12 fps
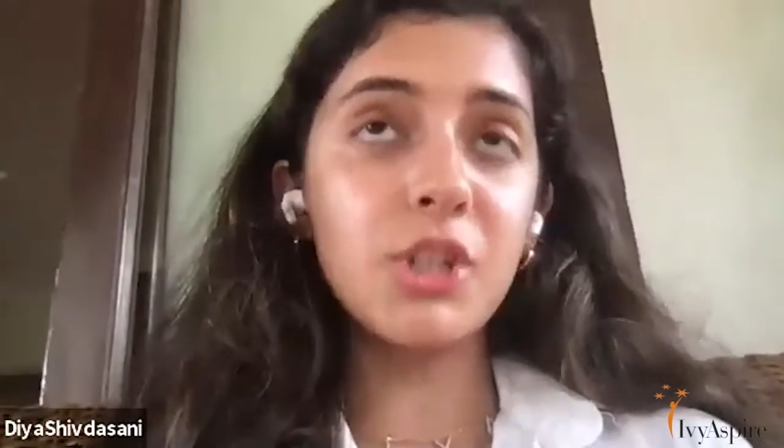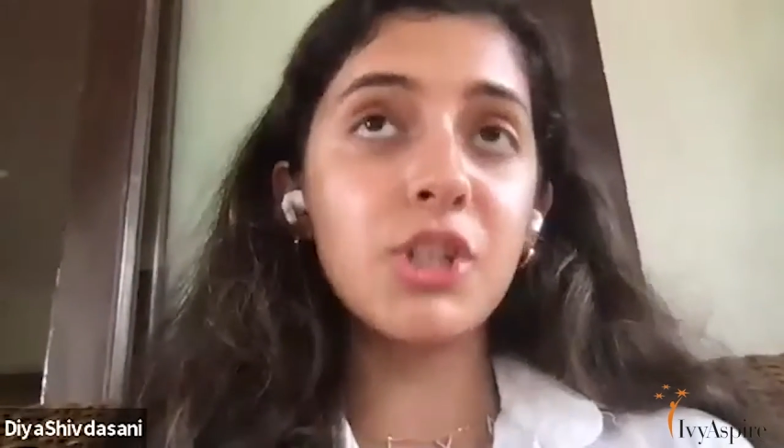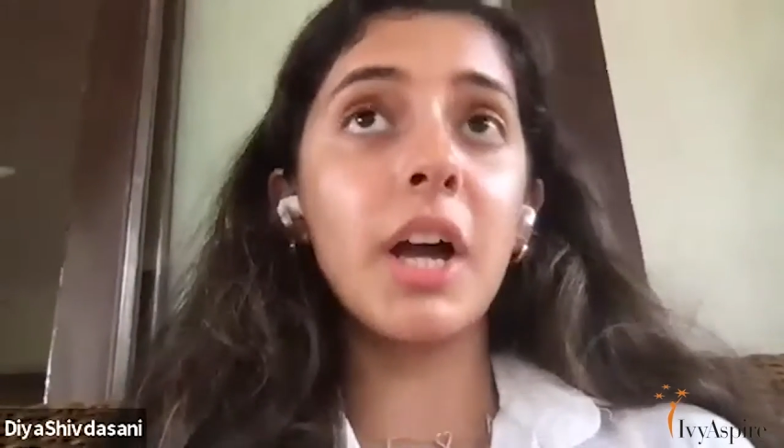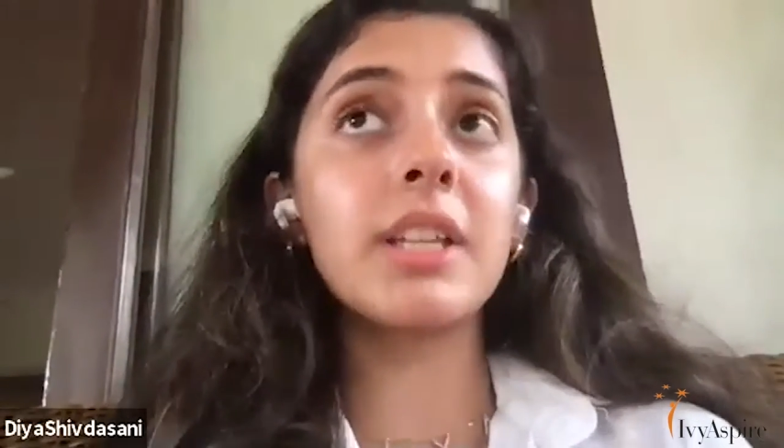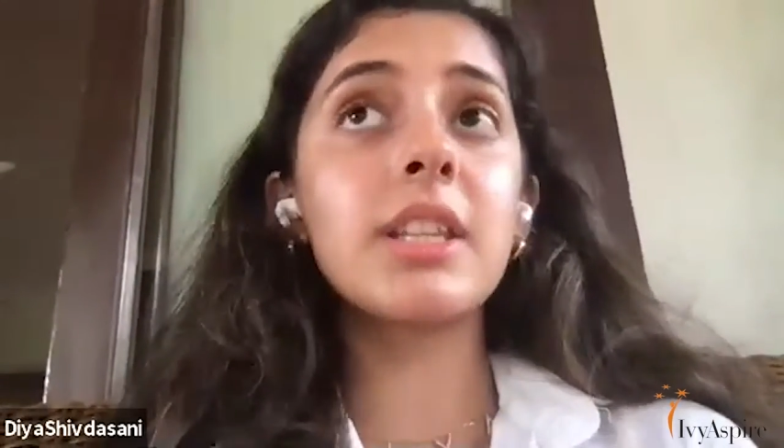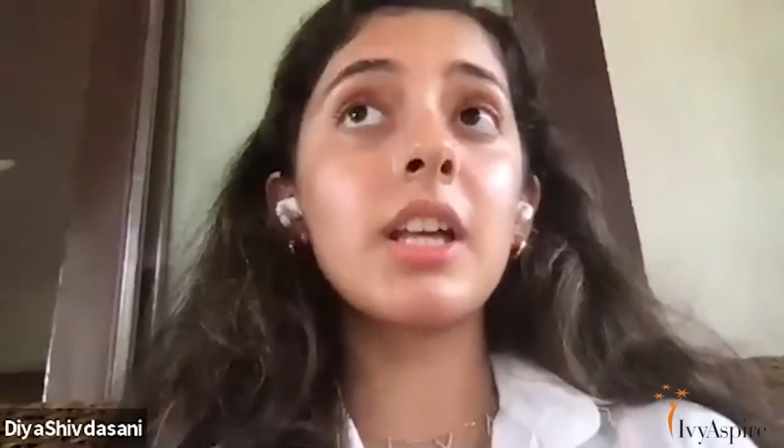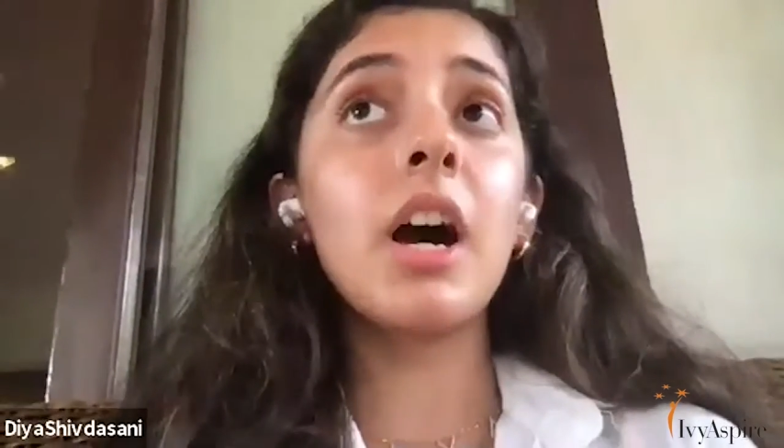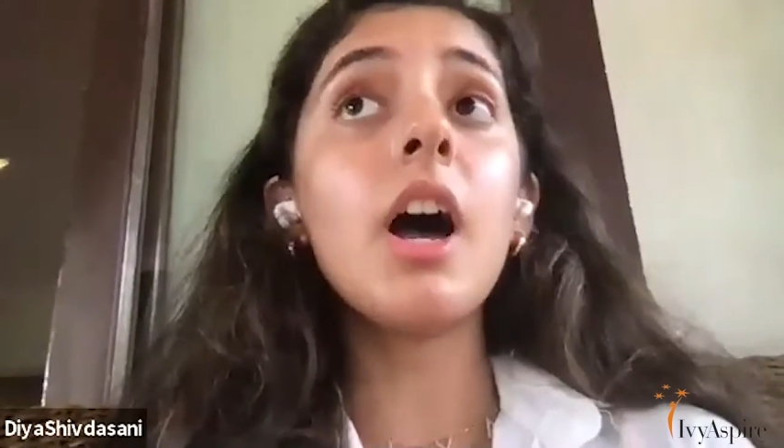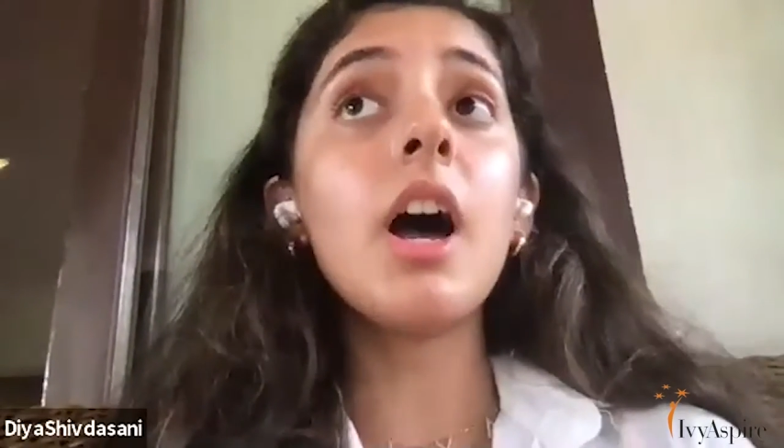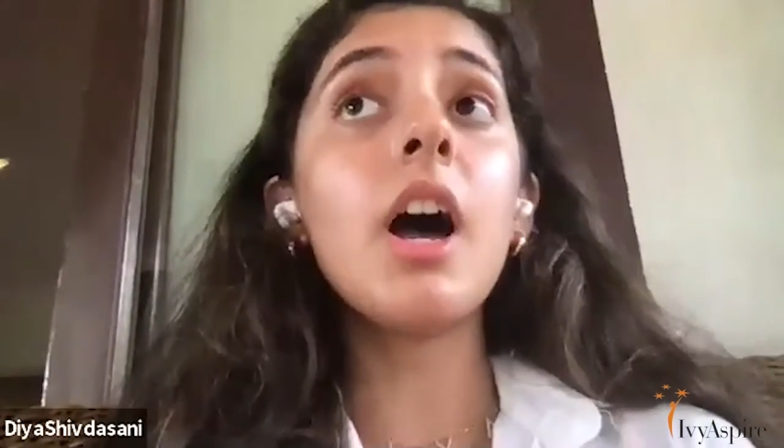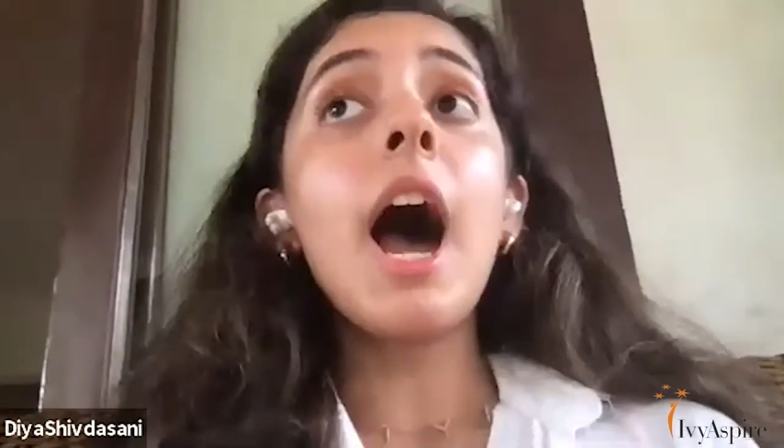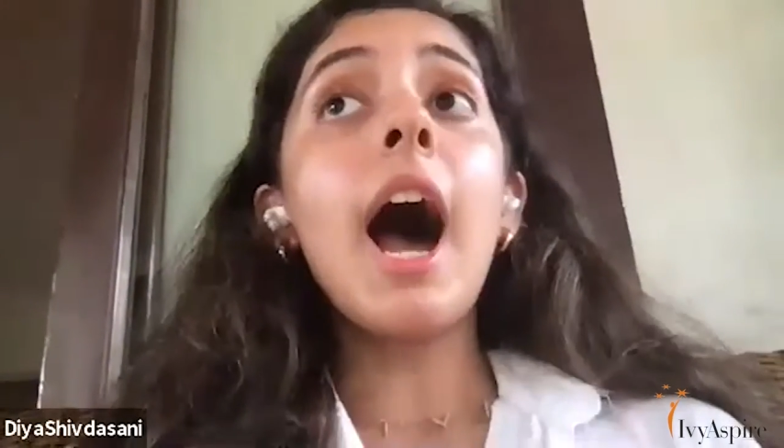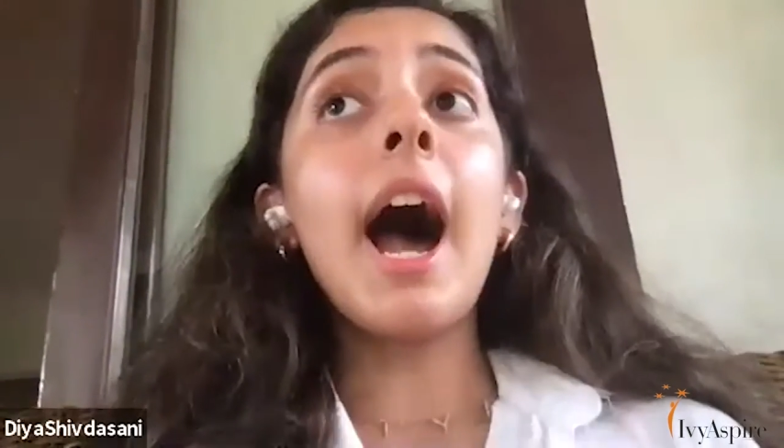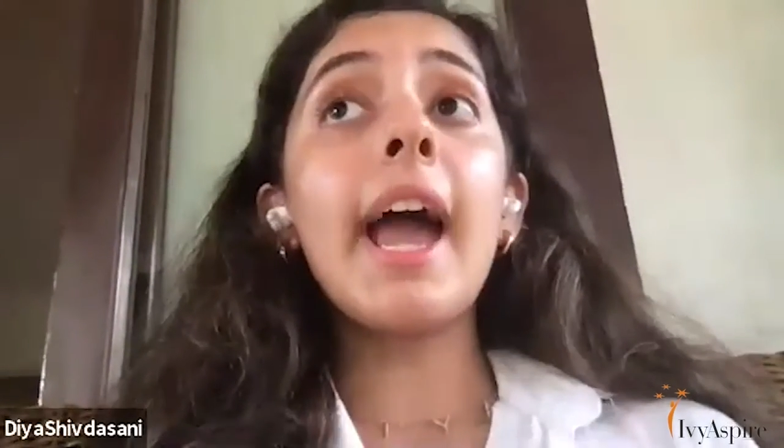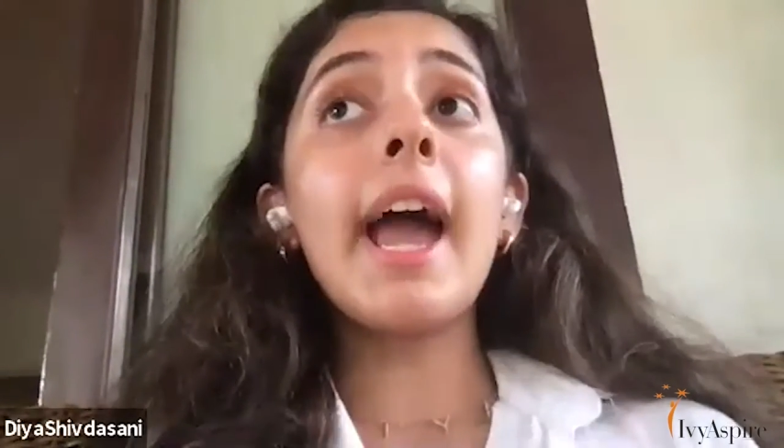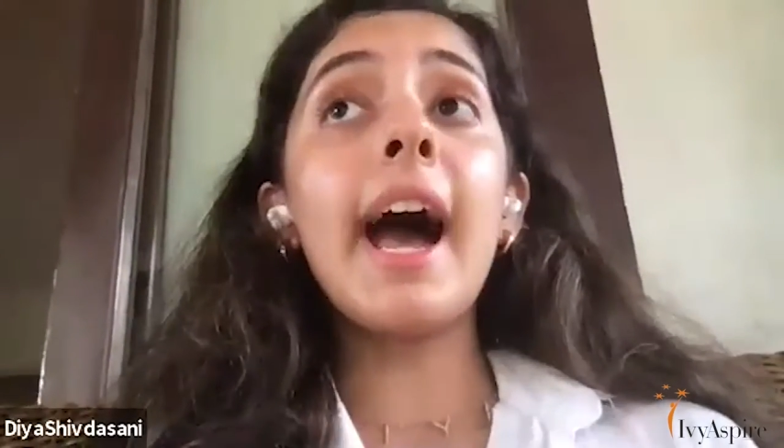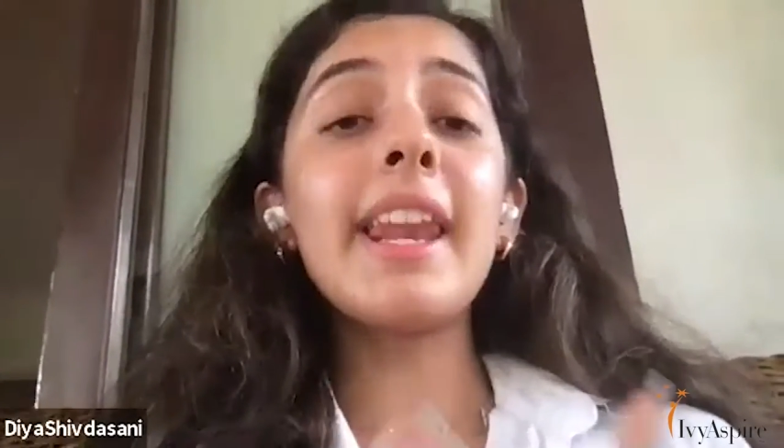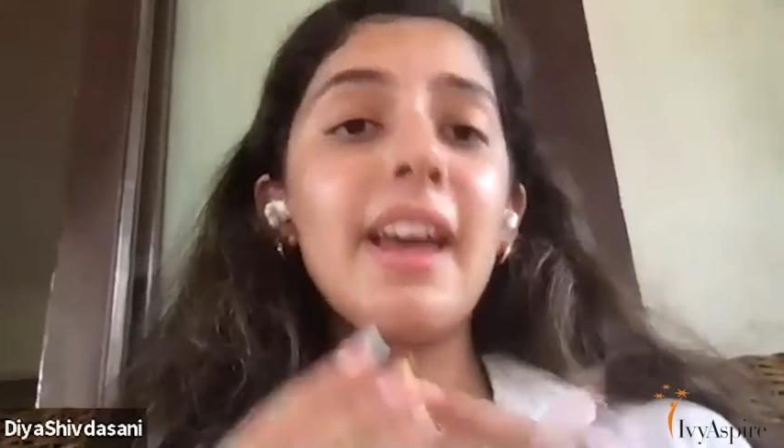that I was with Miss
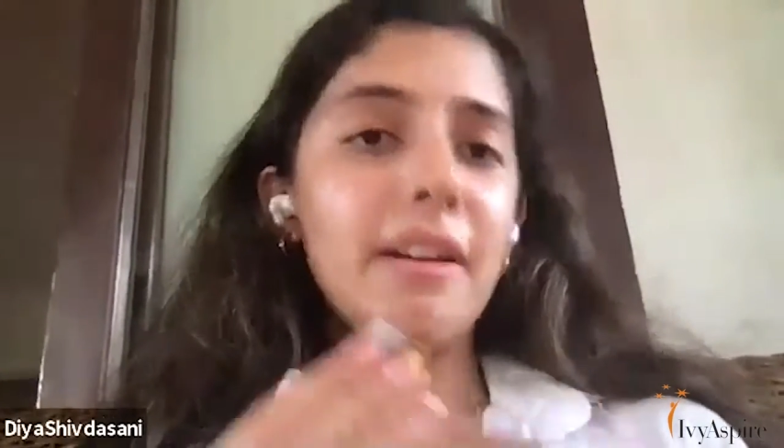Shaista,